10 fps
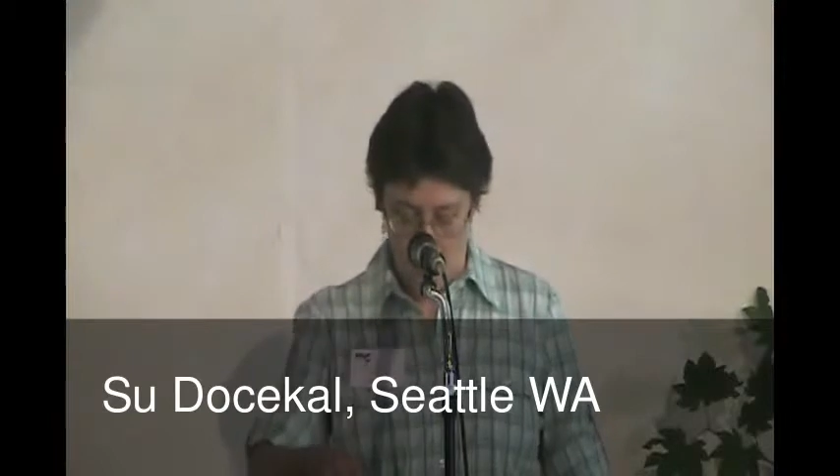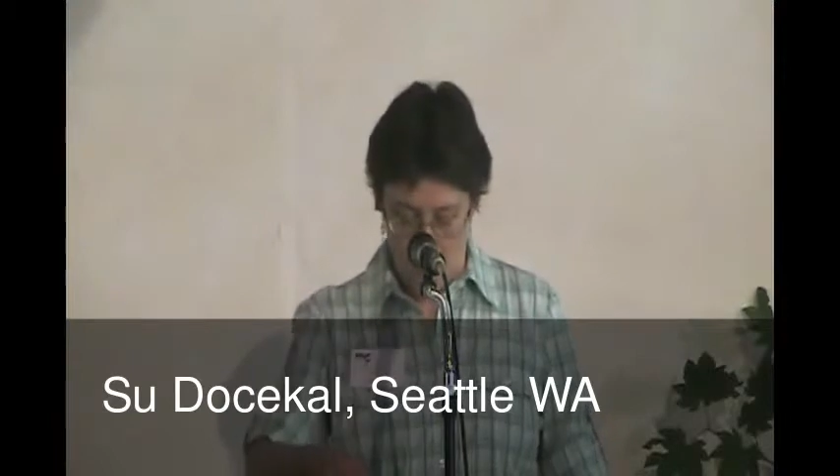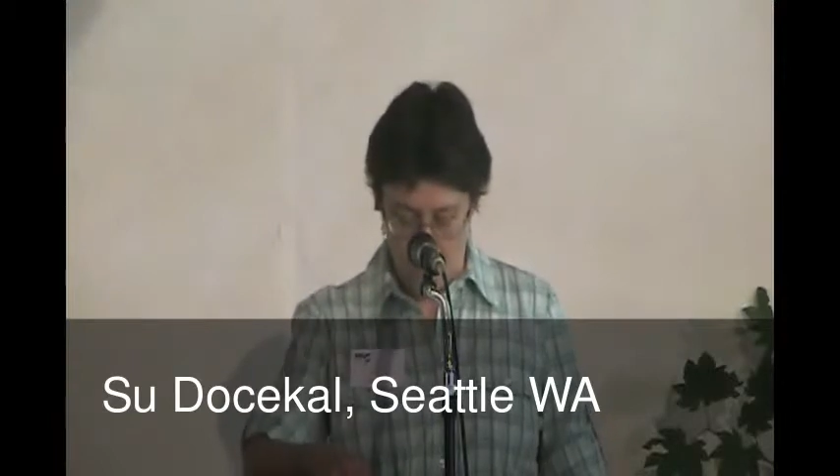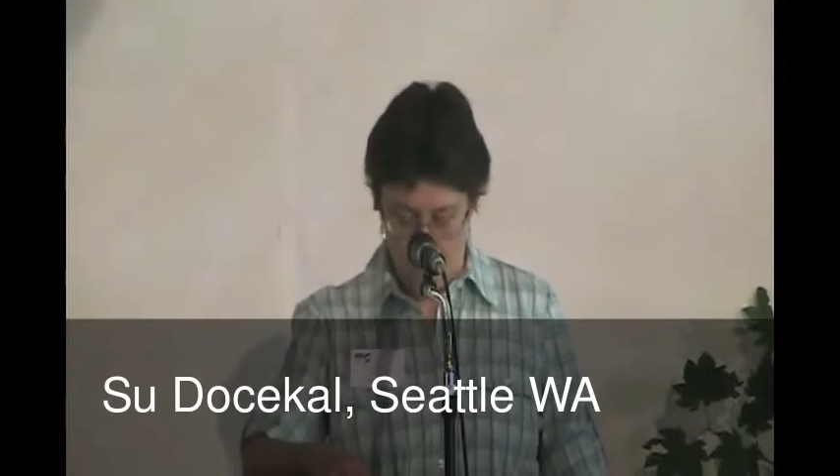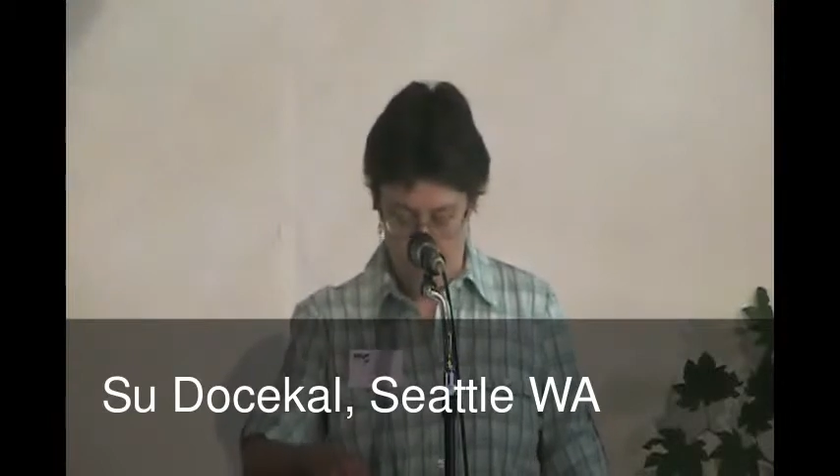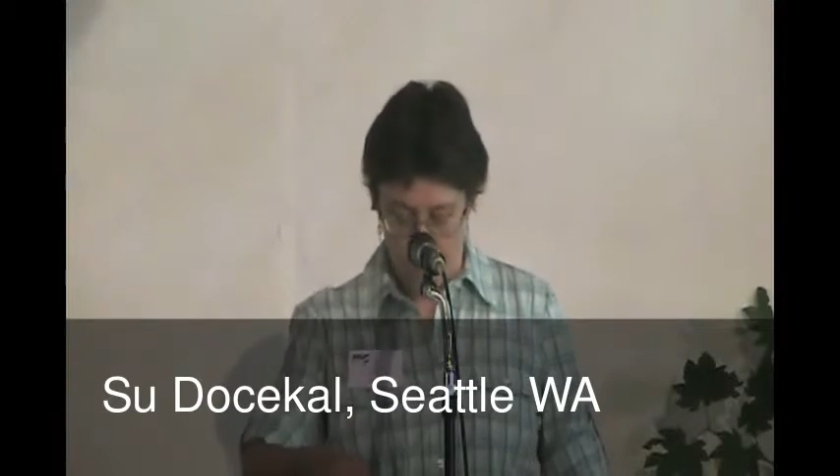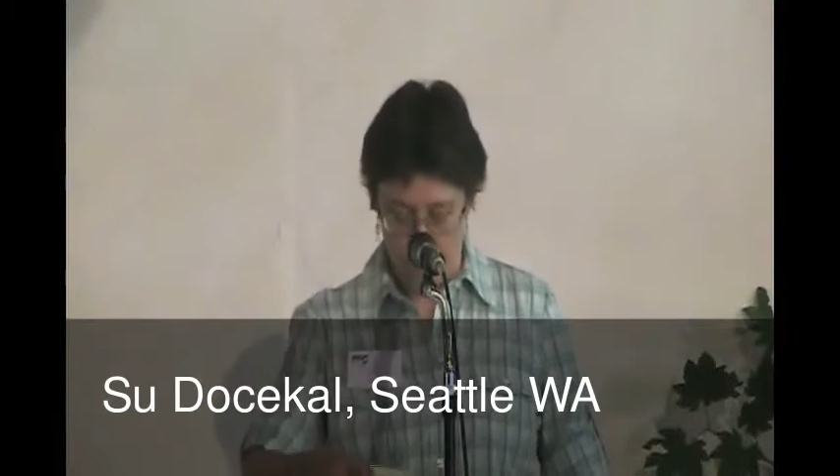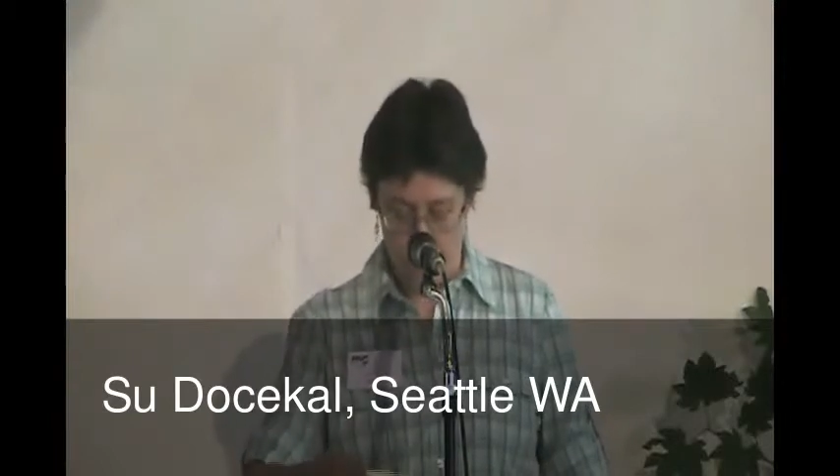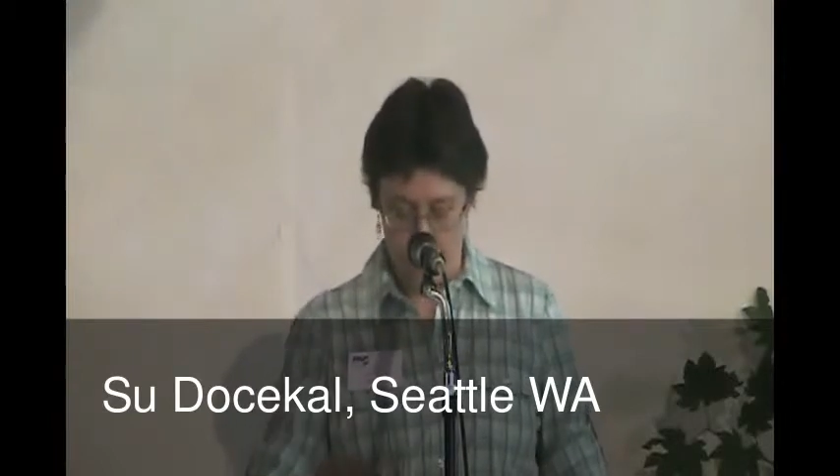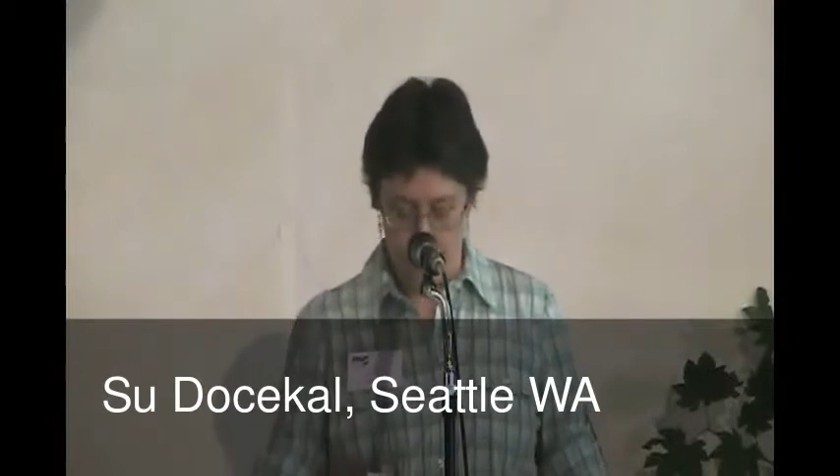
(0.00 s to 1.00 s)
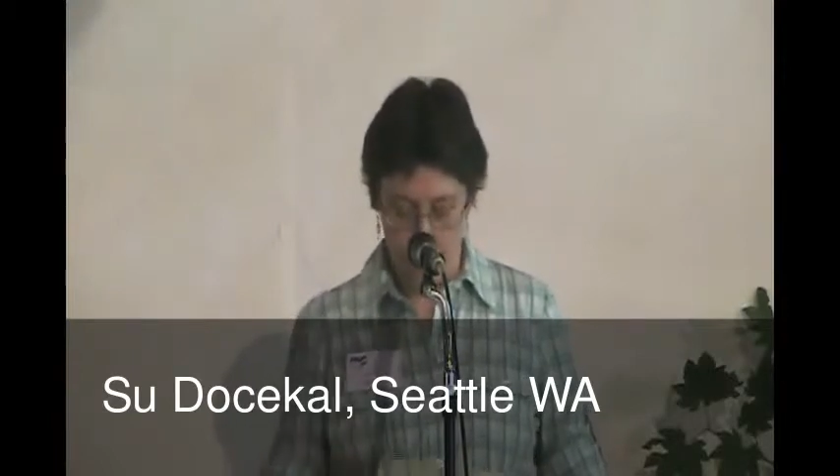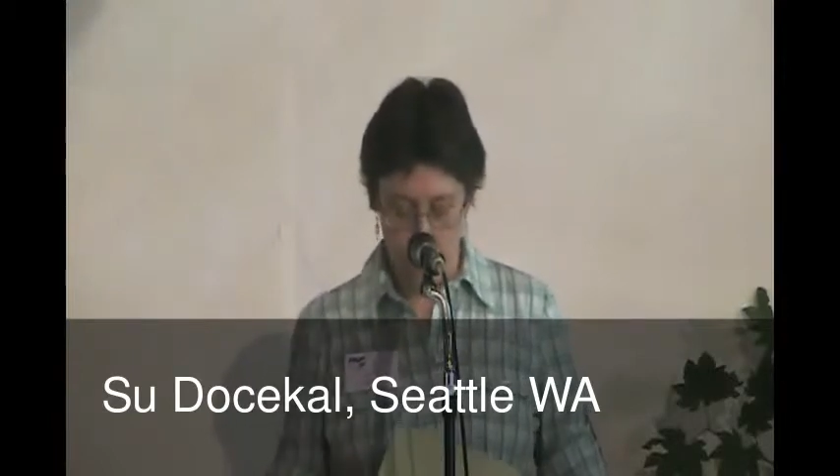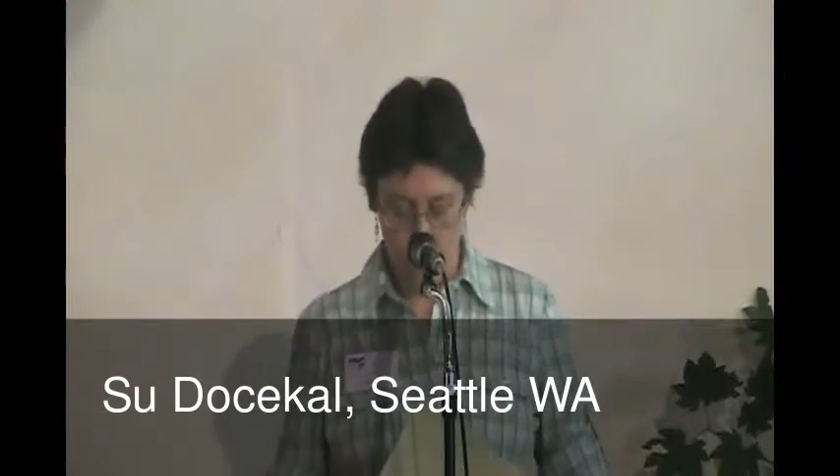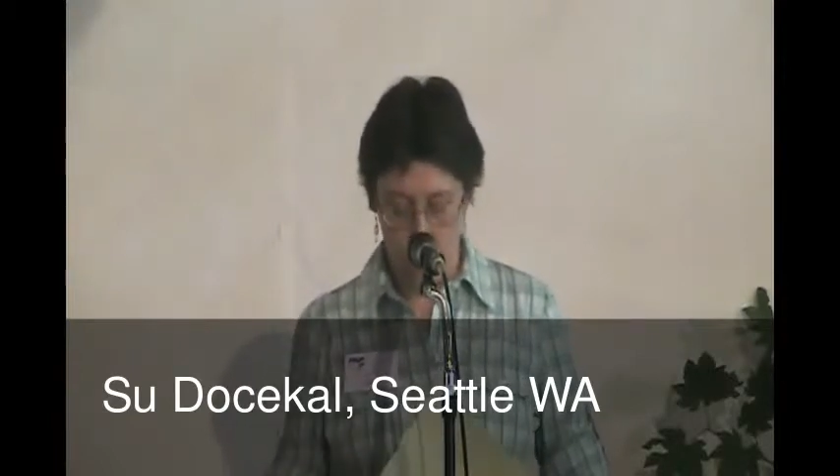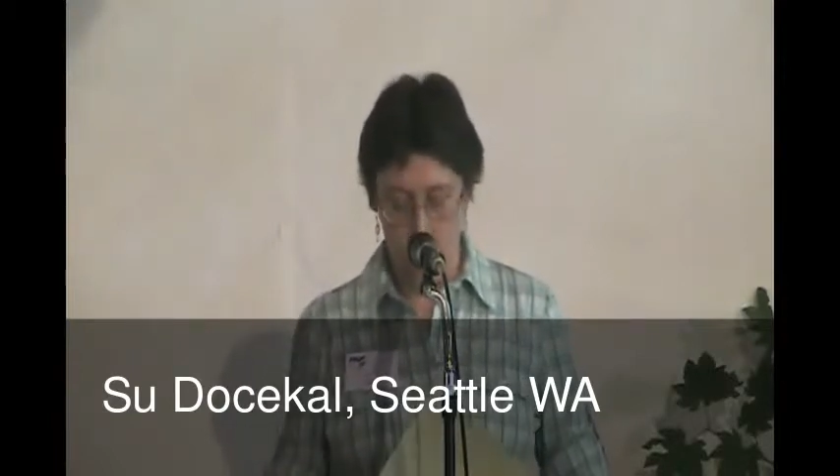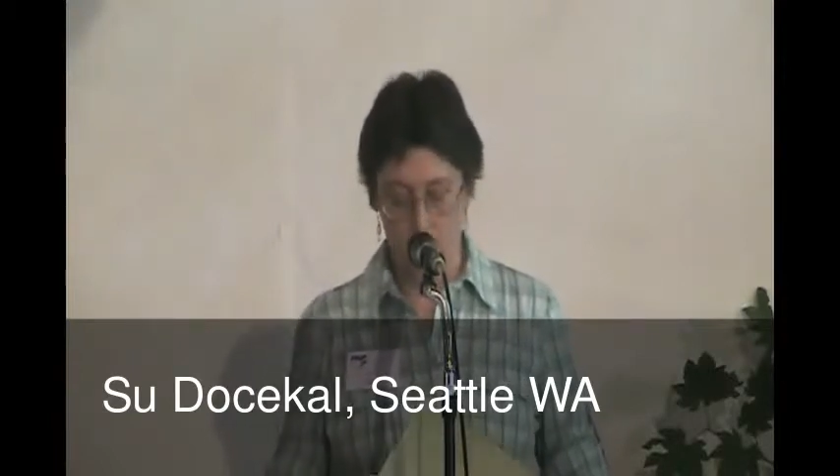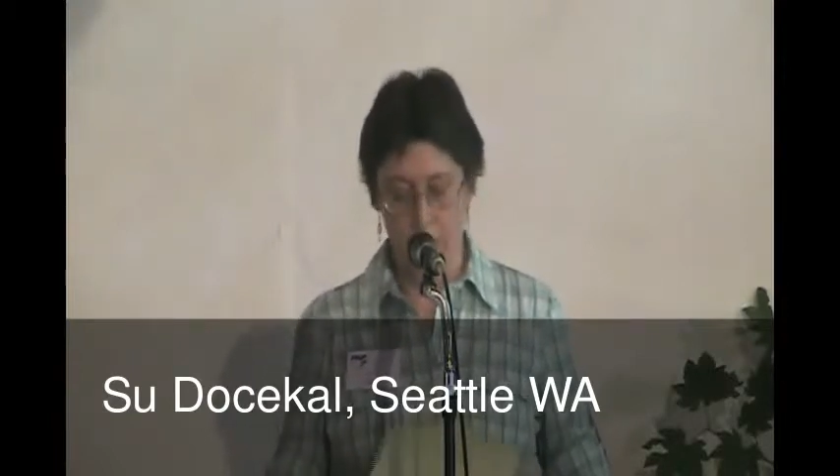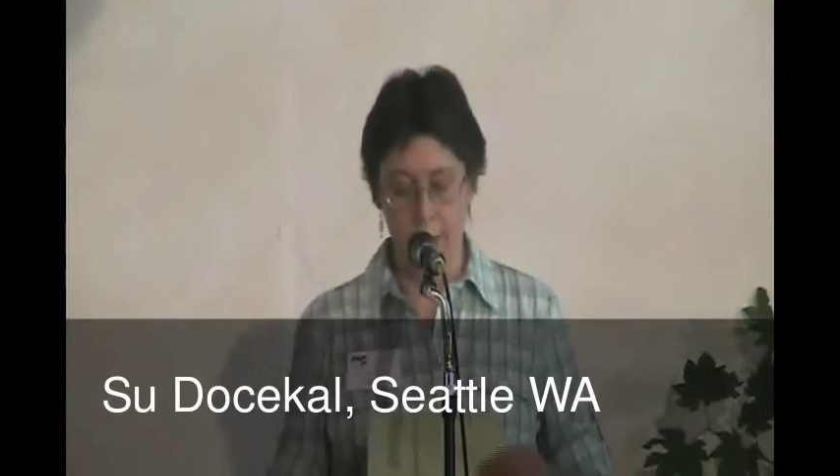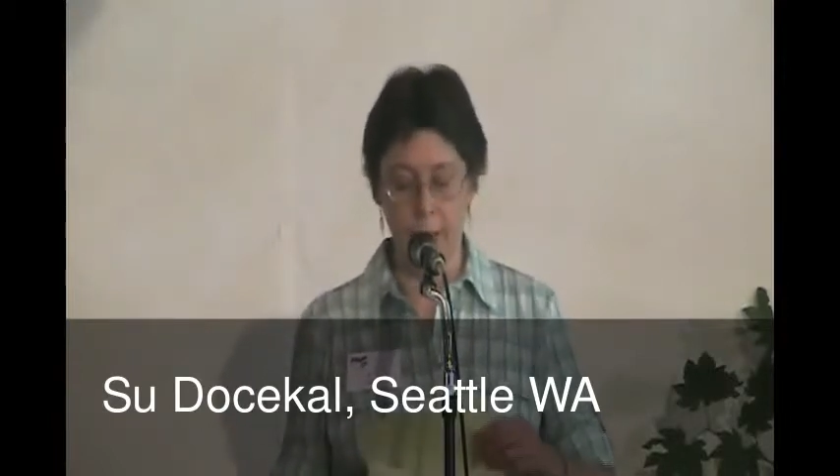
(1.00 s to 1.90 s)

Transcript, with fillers: Um, for